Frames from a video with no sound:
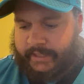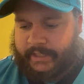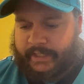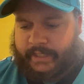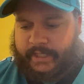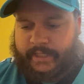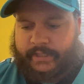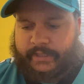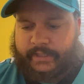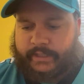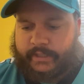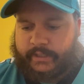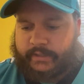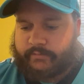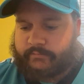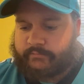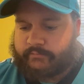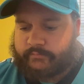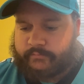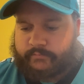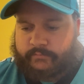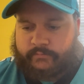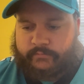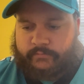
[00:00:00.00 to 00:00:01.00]
And
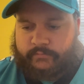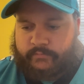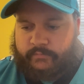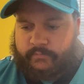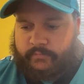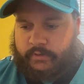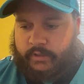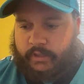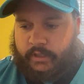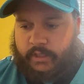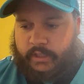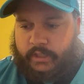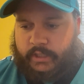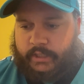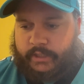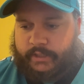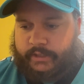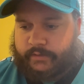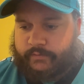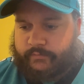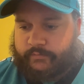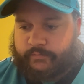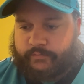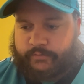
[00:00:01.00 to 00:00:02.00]
then
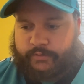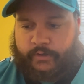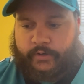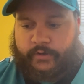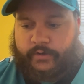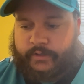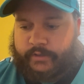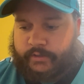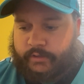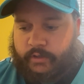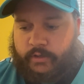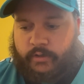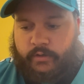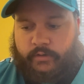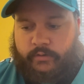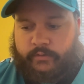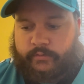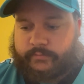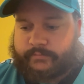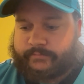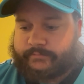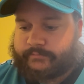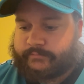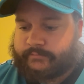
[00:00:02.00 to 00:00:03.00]
on third and
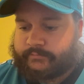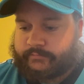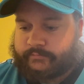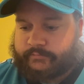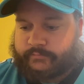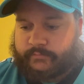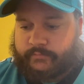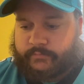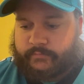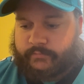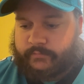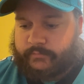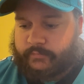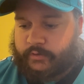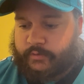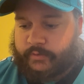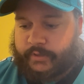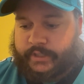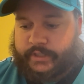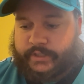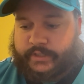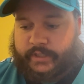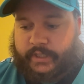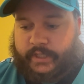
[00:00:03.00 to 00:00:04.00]
goal,
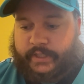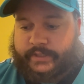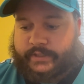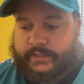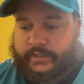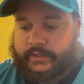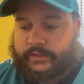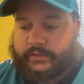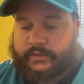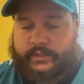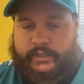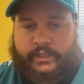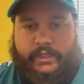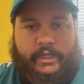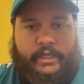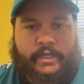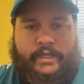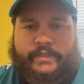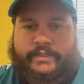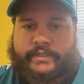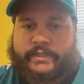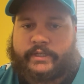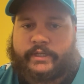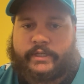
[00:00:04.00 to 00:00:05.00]
Quentin Johnson,
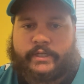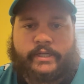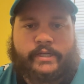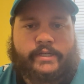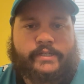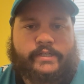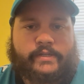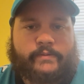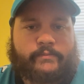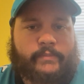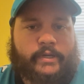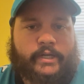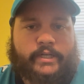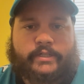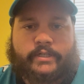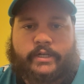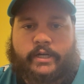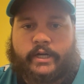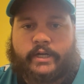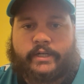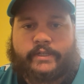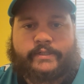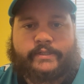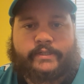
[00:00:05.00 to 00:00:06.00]
easy mesh
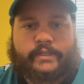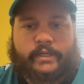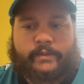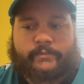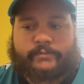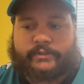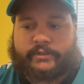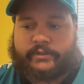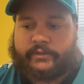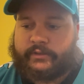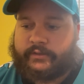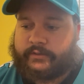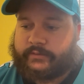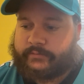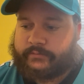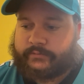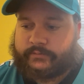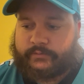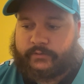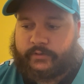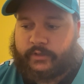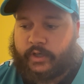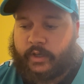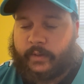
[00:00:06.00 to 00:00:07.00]
concept.
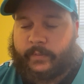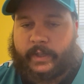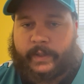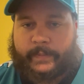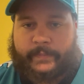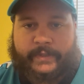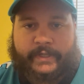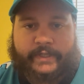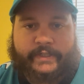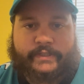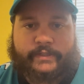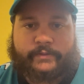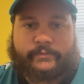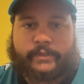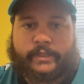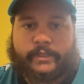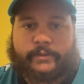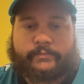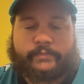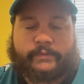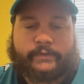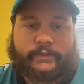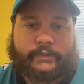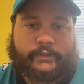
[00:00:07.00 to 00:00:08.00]
Nobody picks him
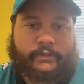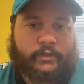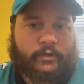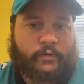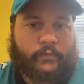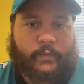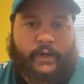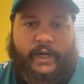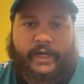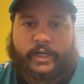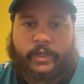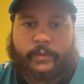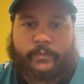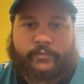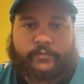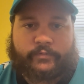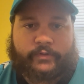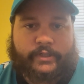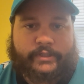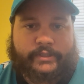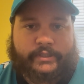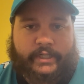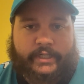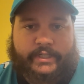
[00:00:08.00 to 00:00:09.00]
up. Wide open
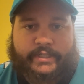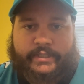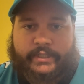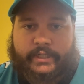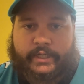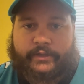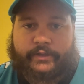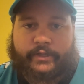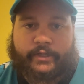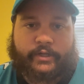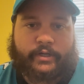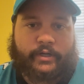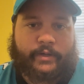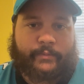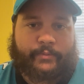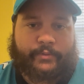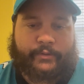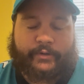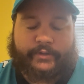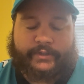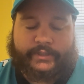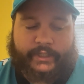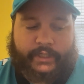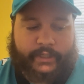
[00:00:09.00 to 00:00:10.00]
for a touchdown. They go up
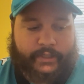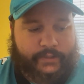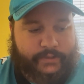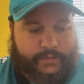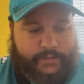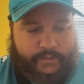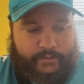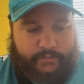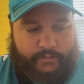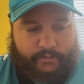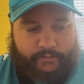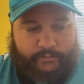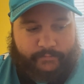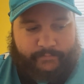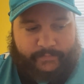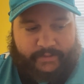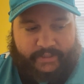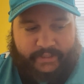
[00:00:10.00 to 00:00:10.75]
13-0.